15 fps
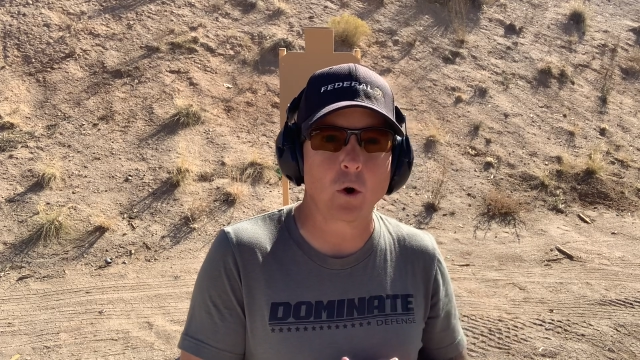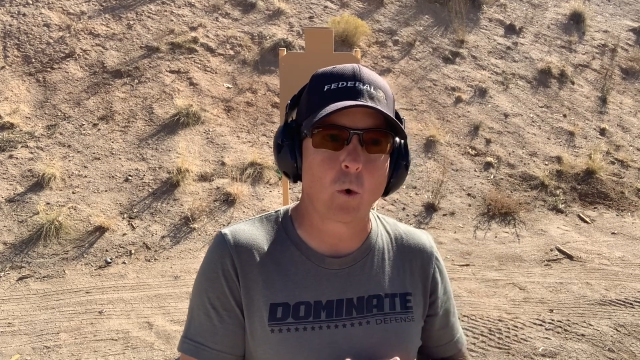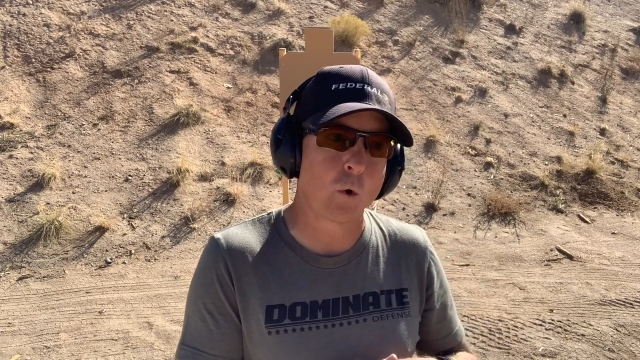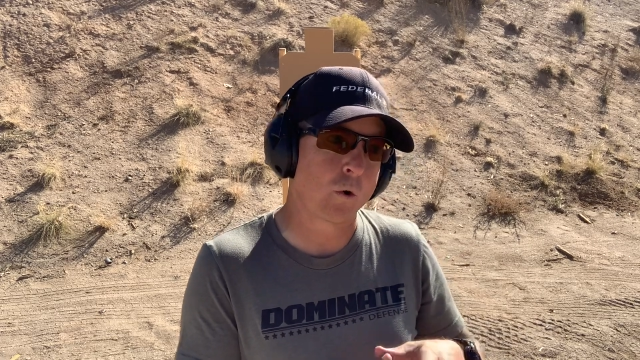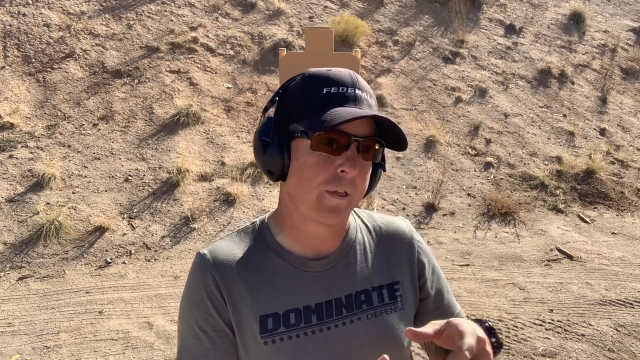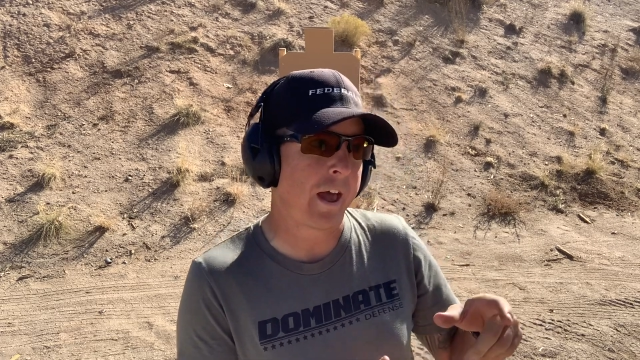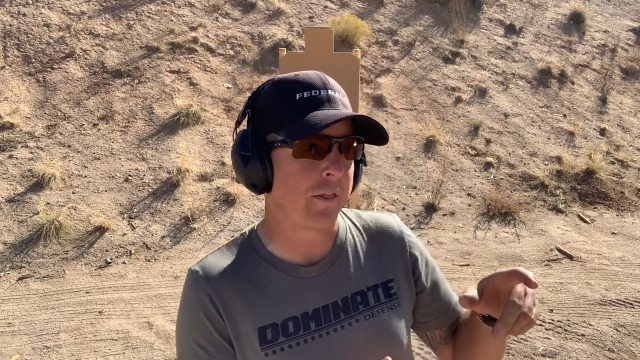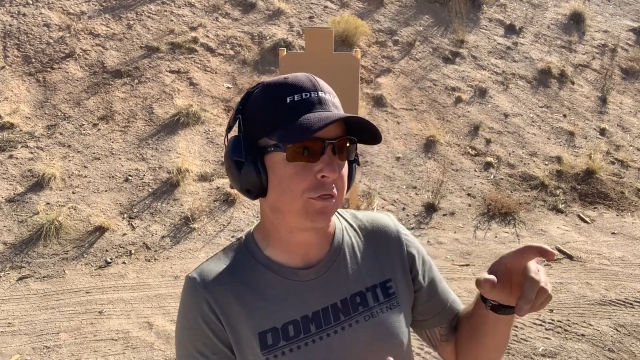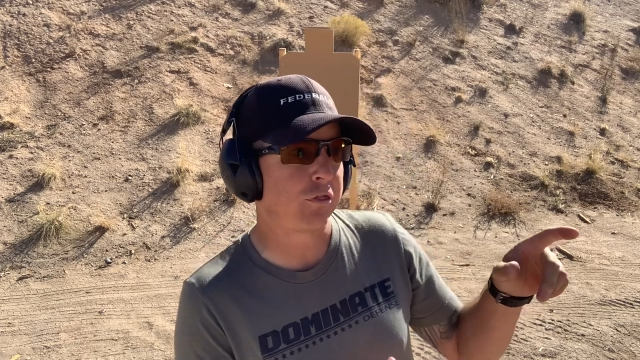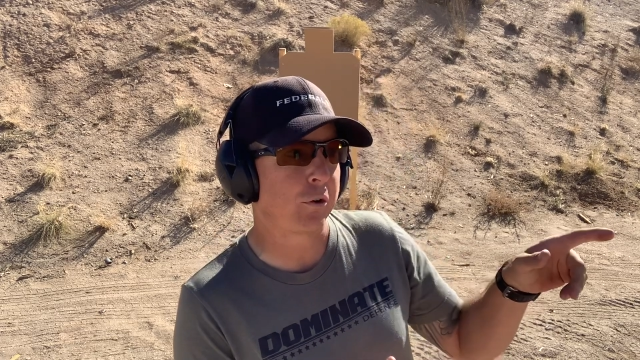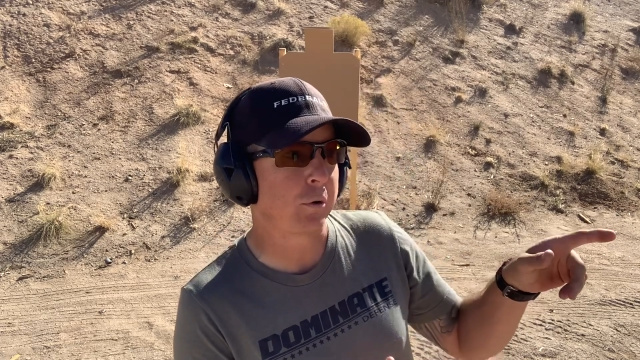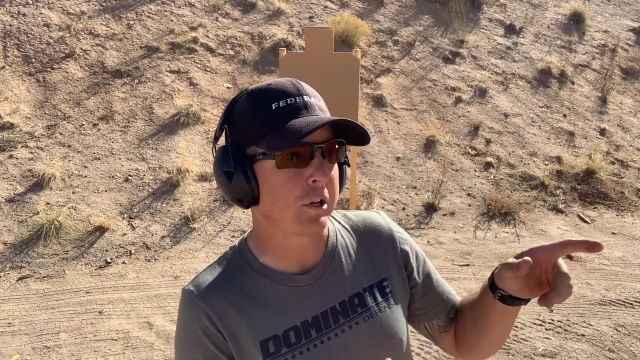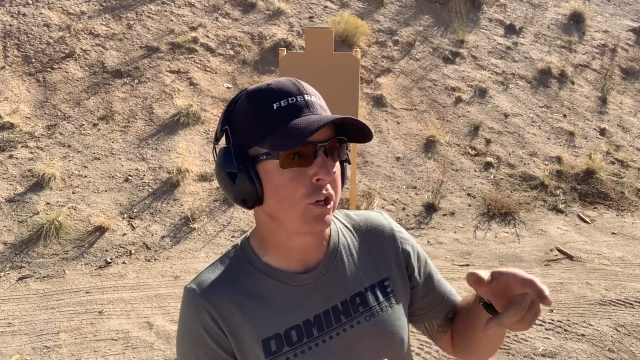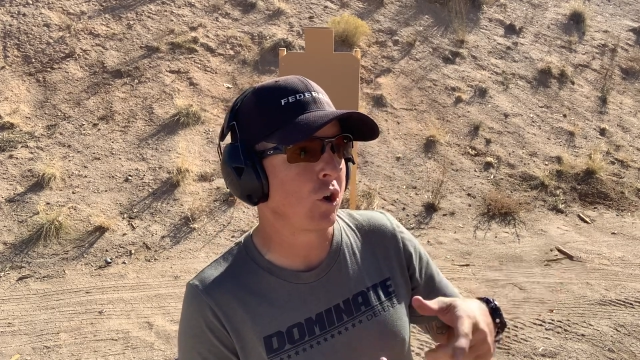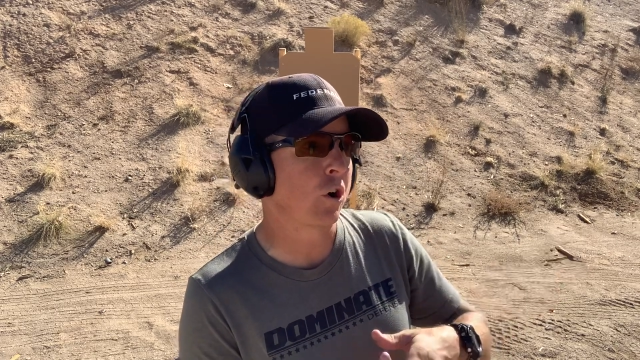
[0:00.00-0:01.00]
or that
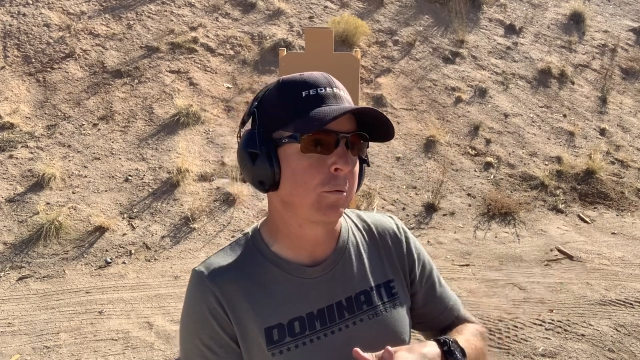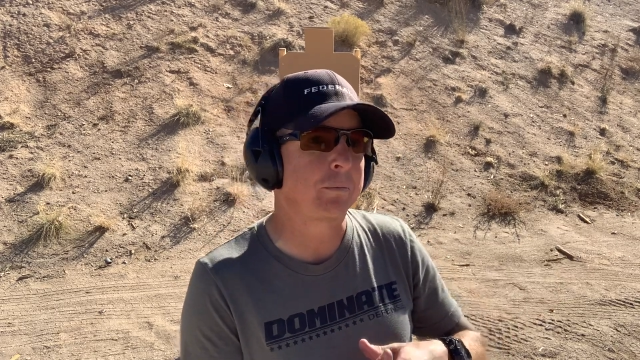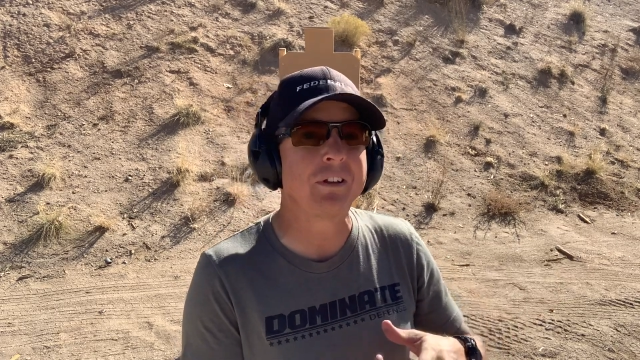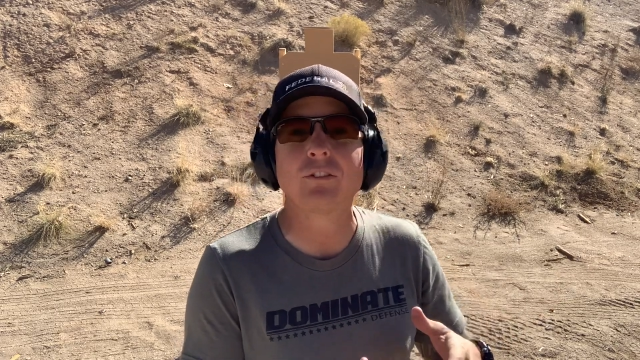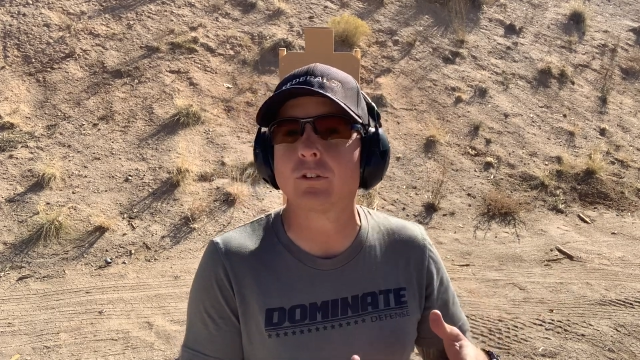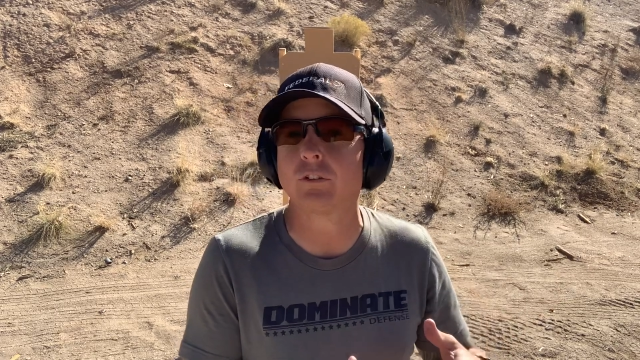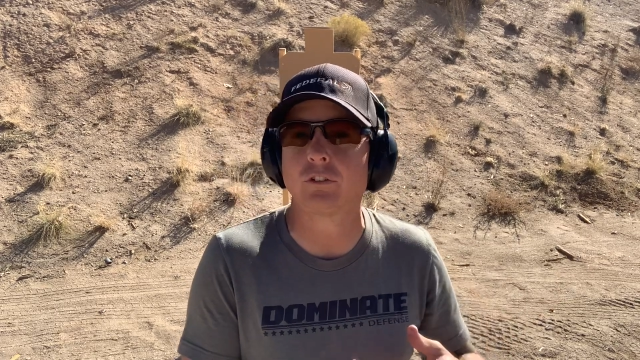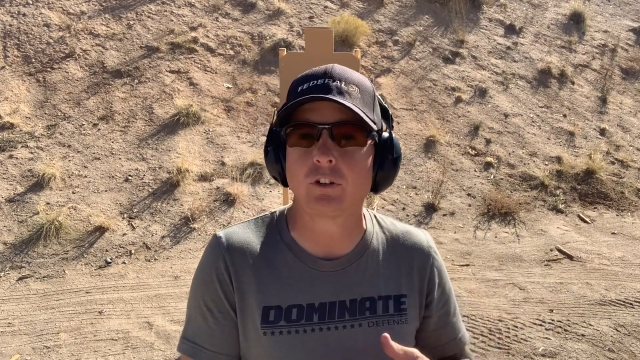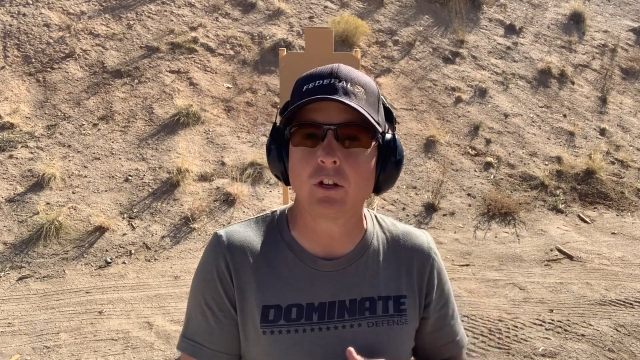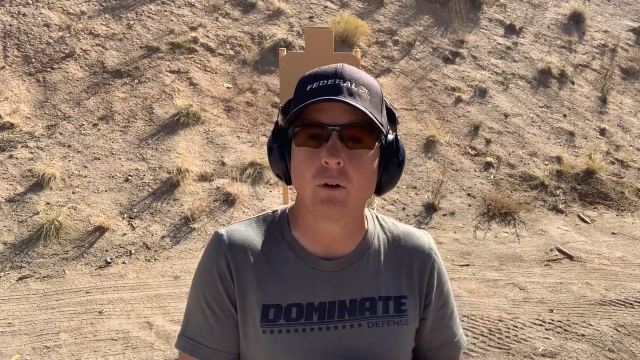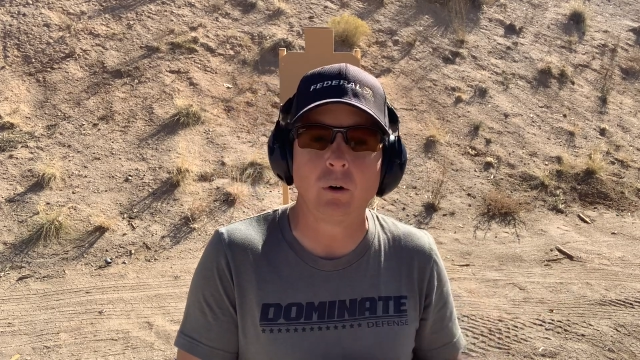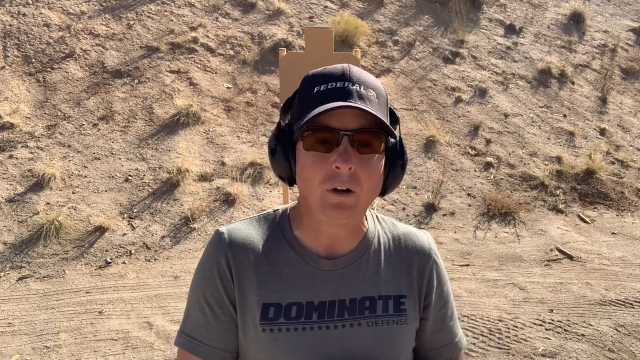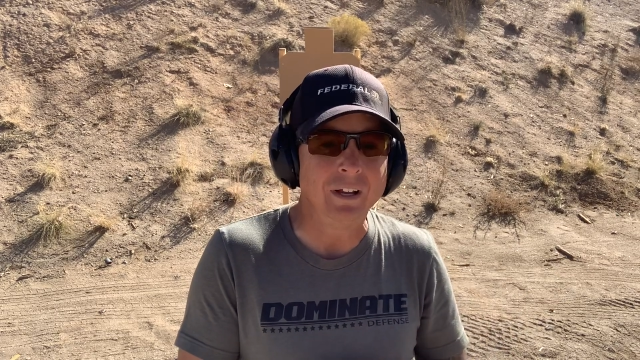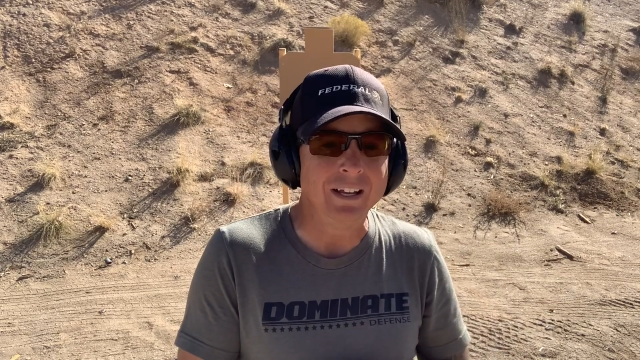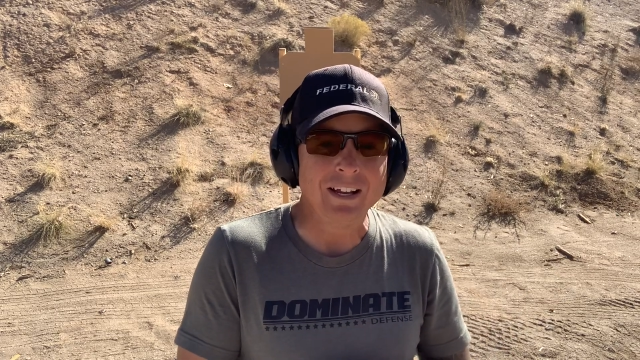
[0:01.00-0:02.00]
30-yard piece of steel?